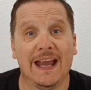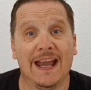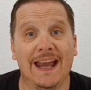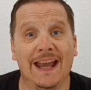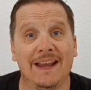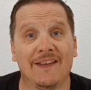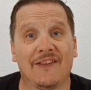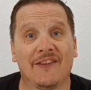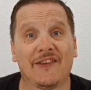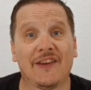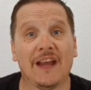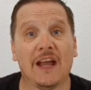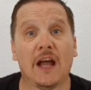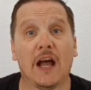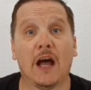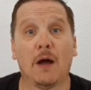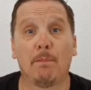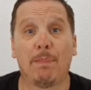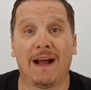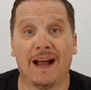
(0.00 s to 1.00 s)
It's
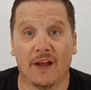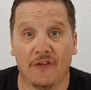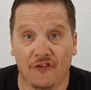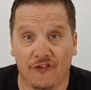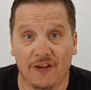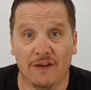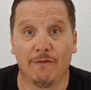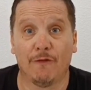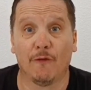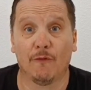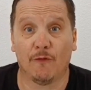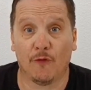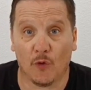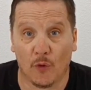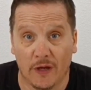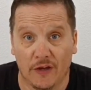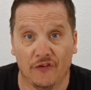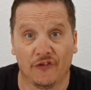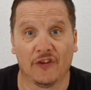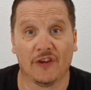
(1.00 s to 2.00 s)
a passive
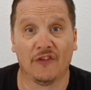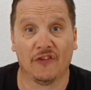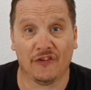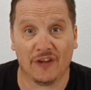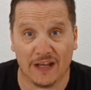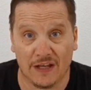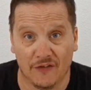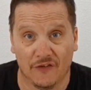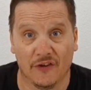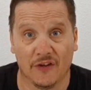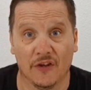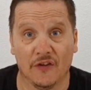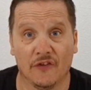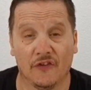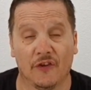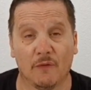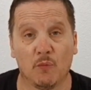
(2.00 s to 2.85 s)
voice sentence.